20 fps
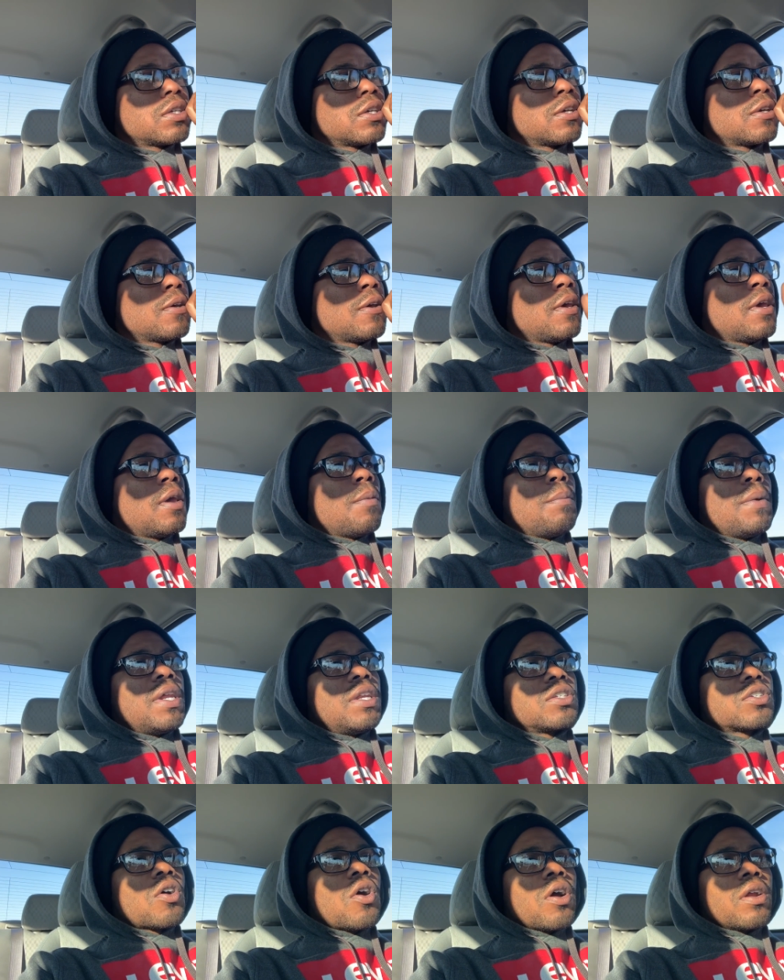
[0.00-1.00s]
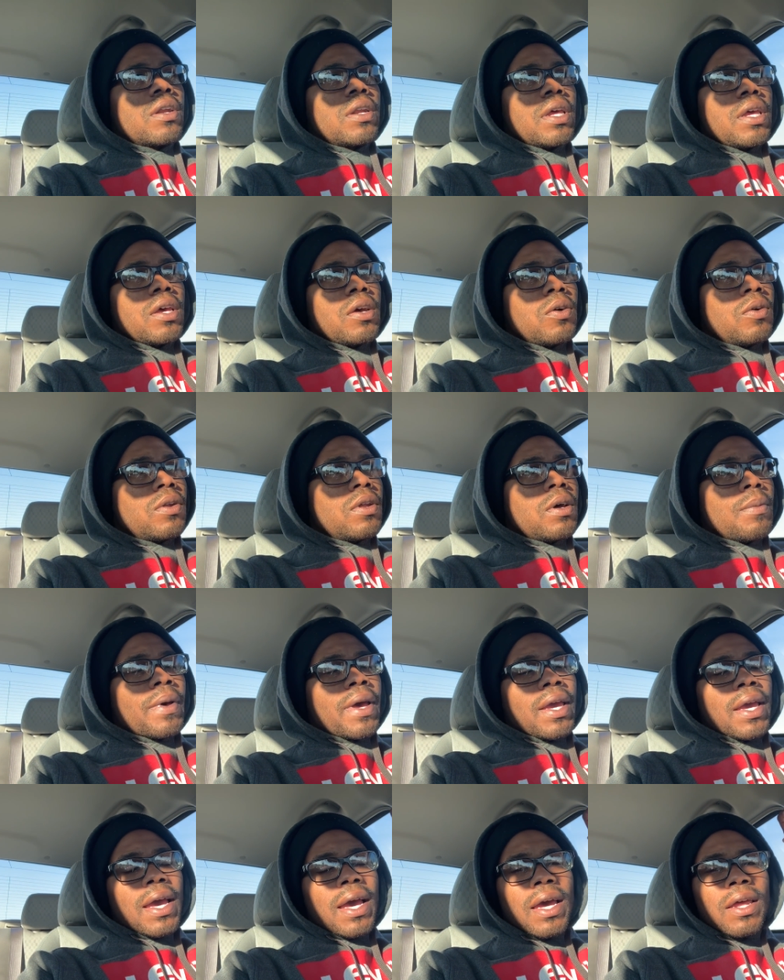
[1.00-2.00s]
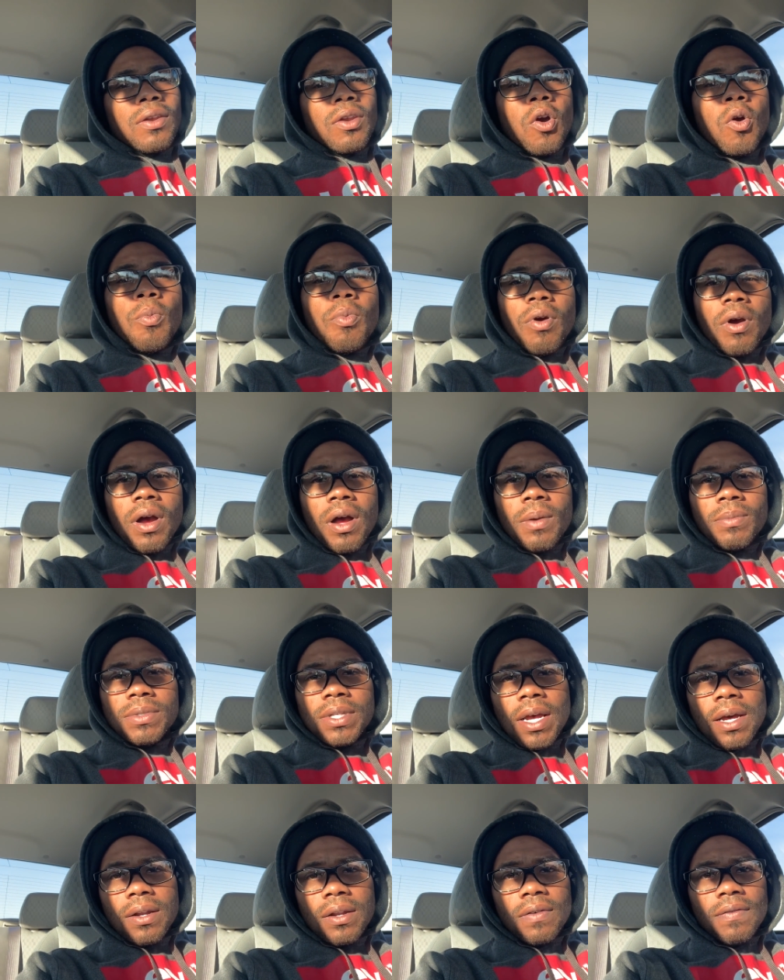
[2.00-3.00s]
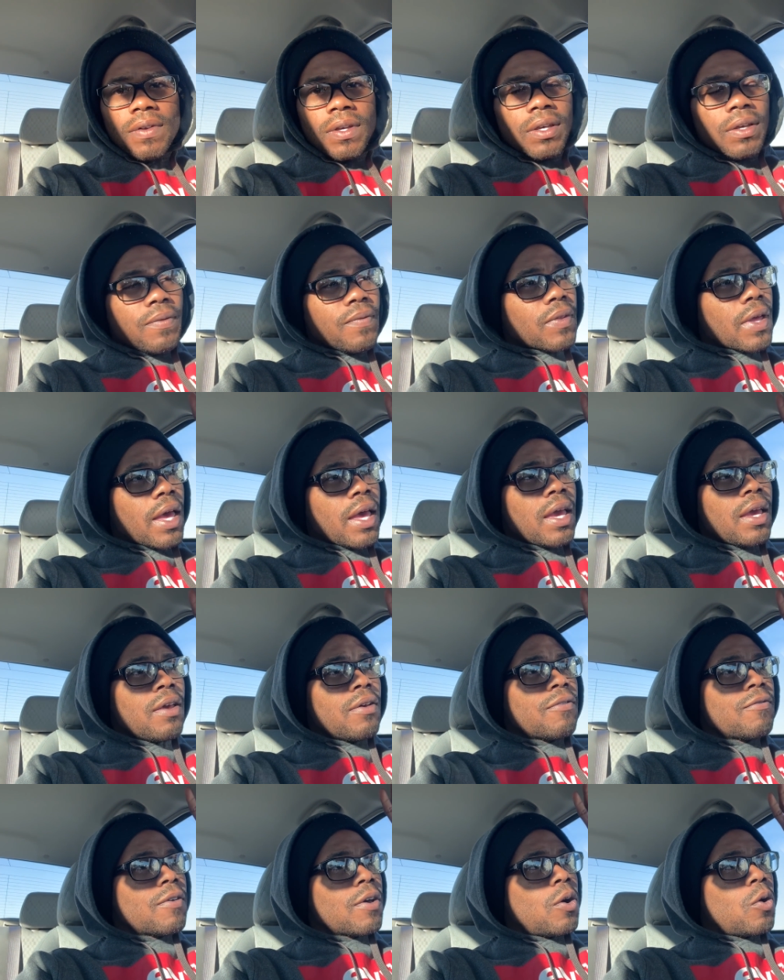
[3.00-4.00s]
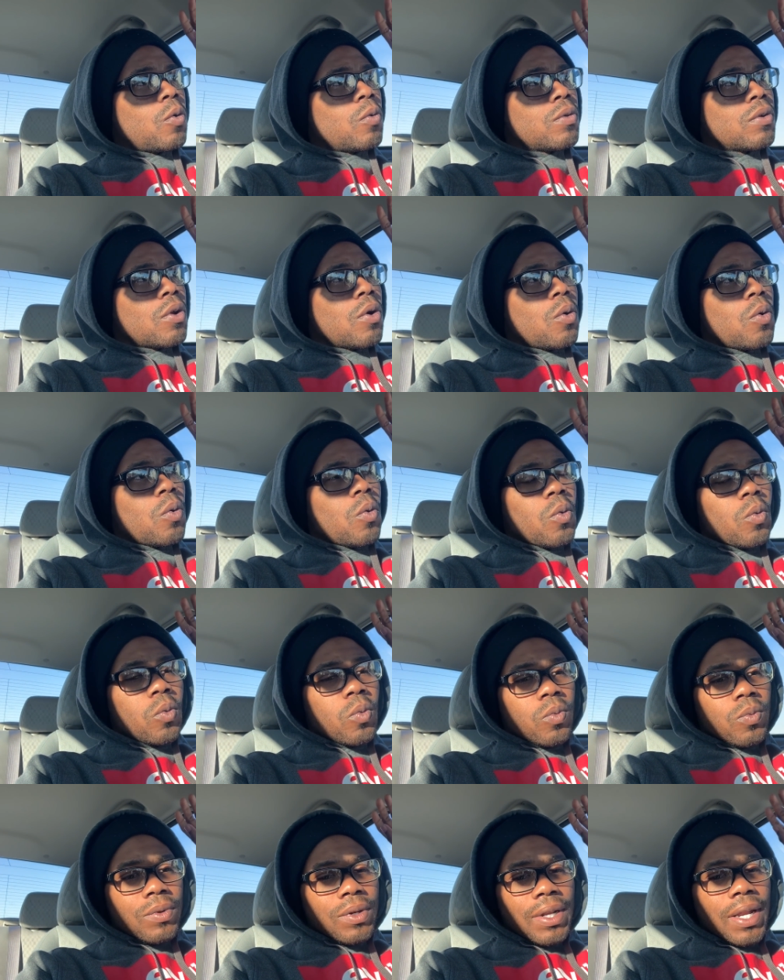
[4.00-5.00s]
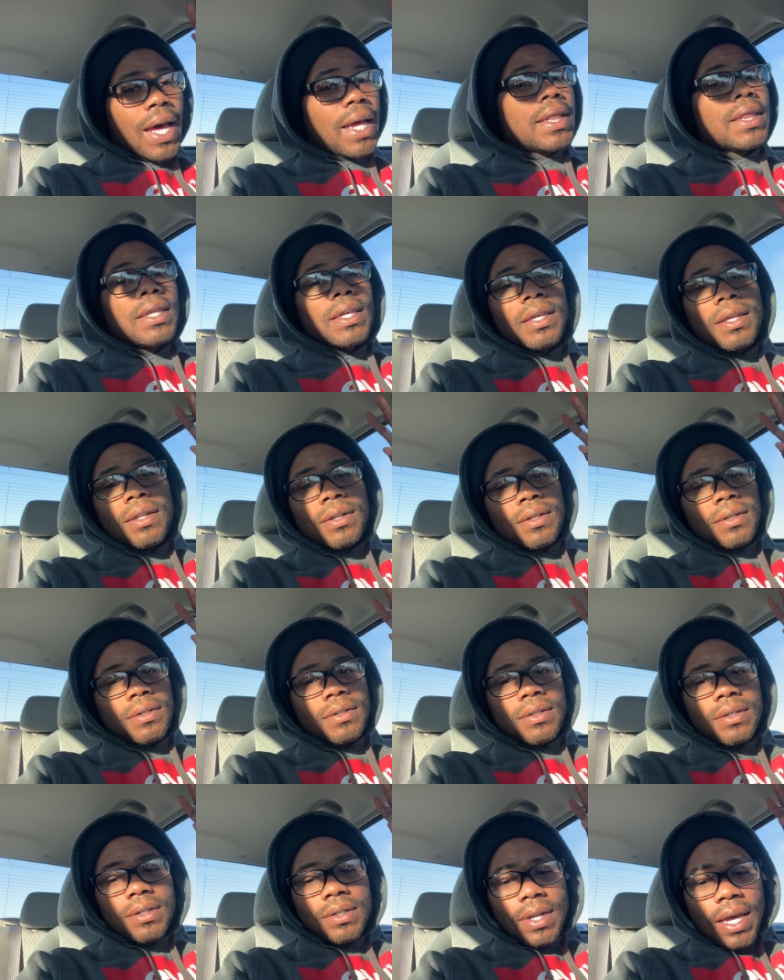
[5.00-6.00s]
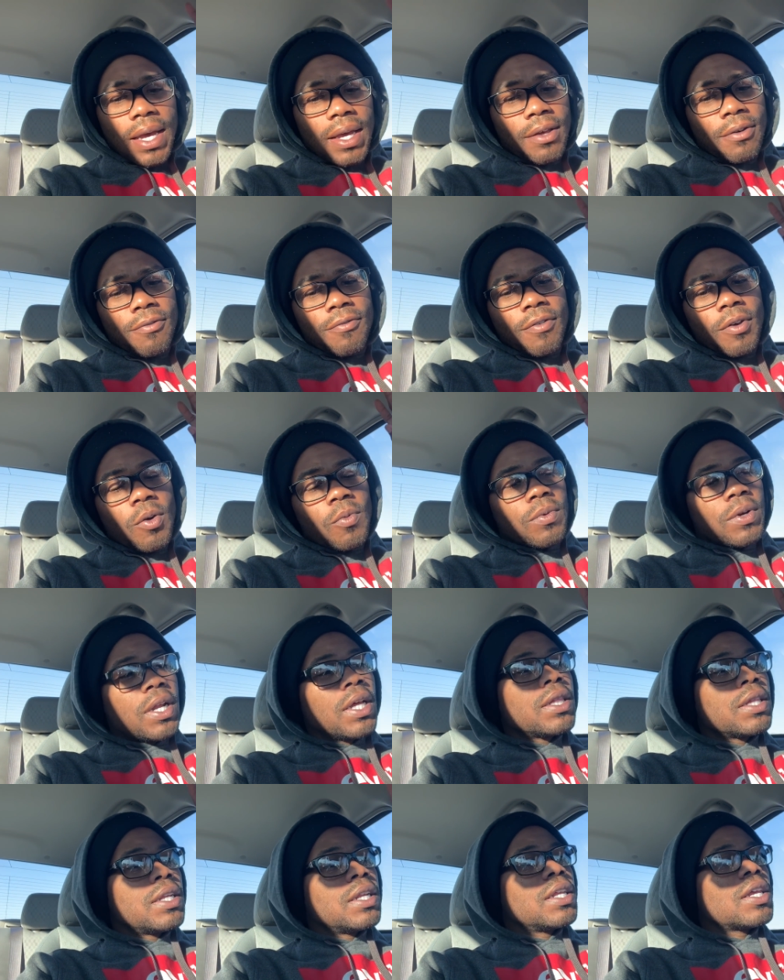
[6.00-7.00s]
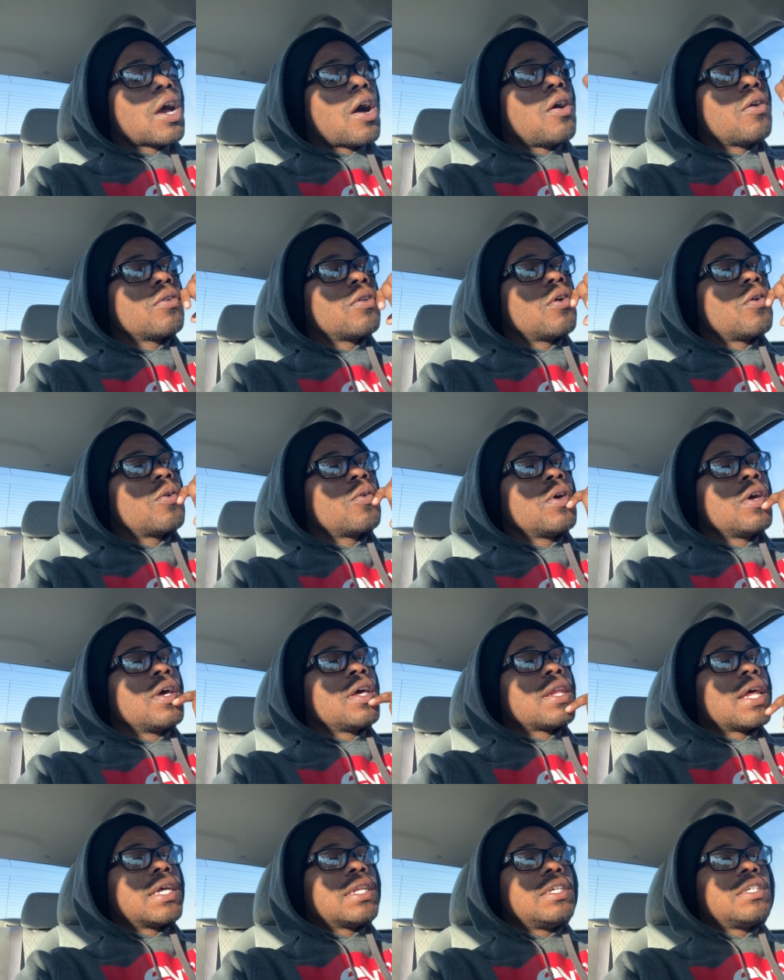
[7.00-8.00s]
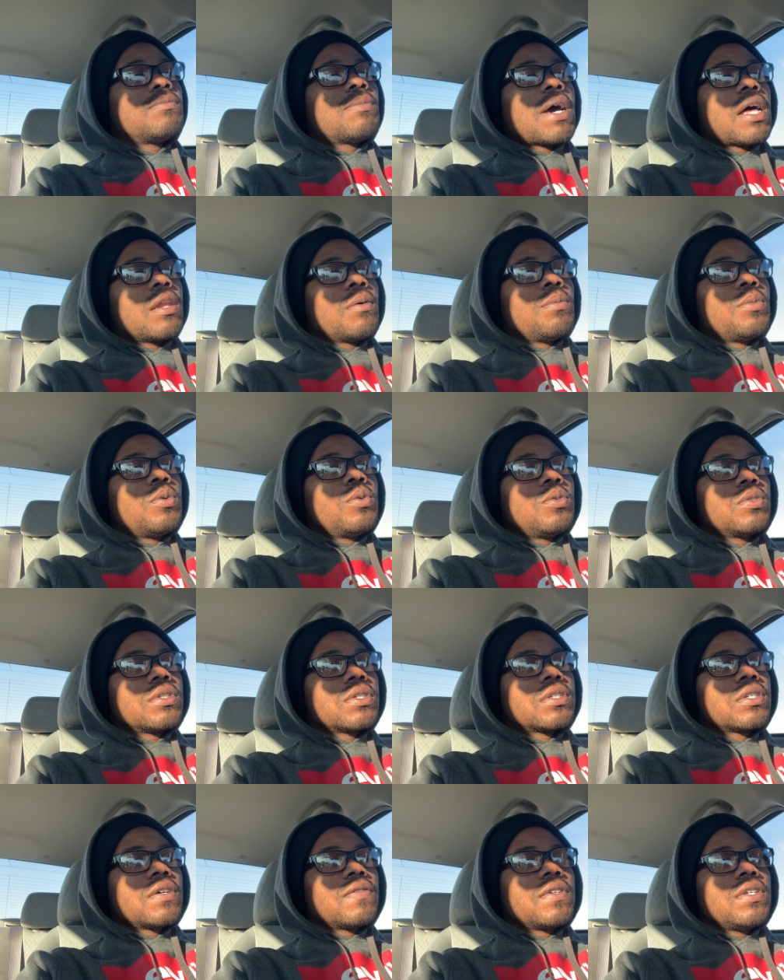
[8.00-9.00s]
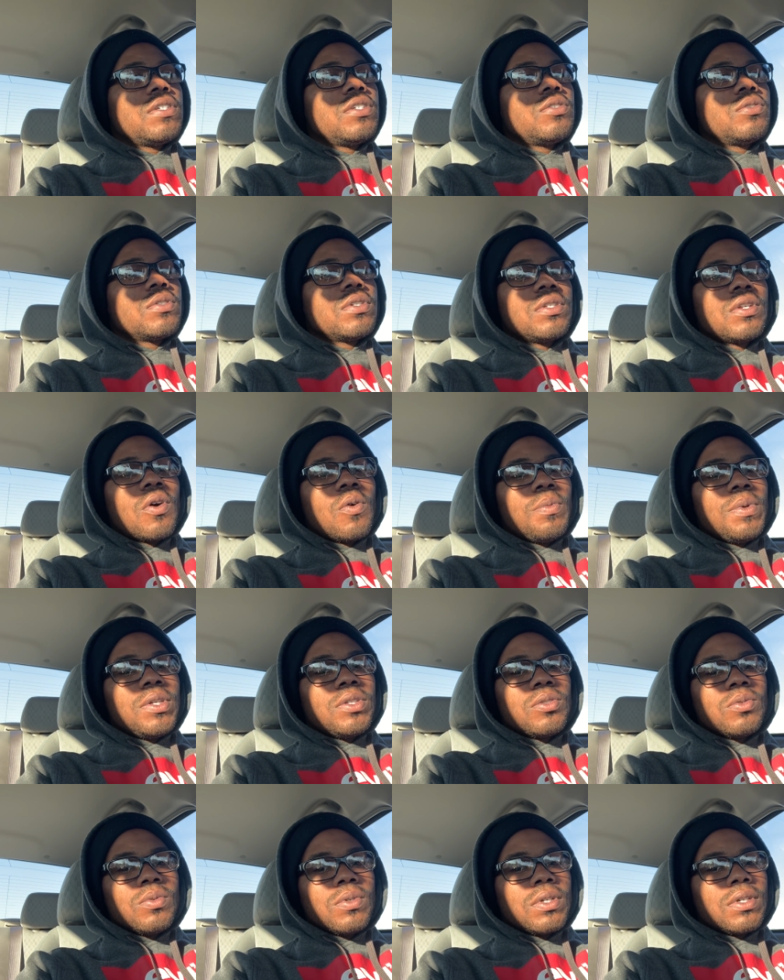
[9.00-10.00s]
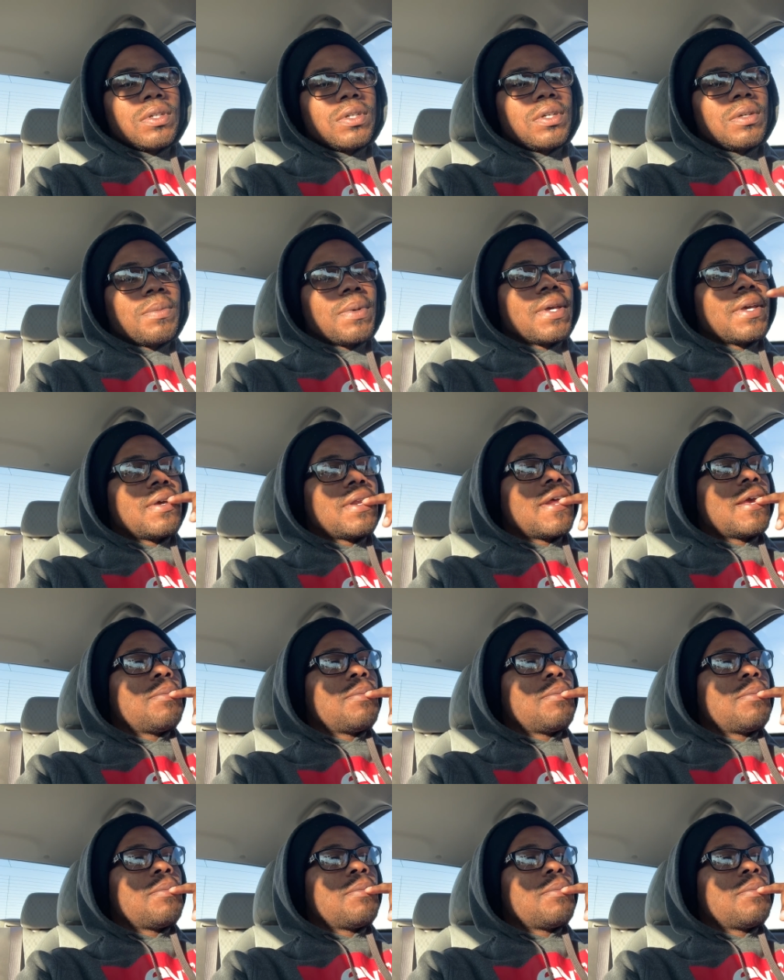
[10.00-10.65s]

And man, this car done held up. I ain't had no problems out of it. I ain't felt no nothing. I ain't felt nothing. And y'all know, like, these Malibus and stuff, these usually don't be too good, man.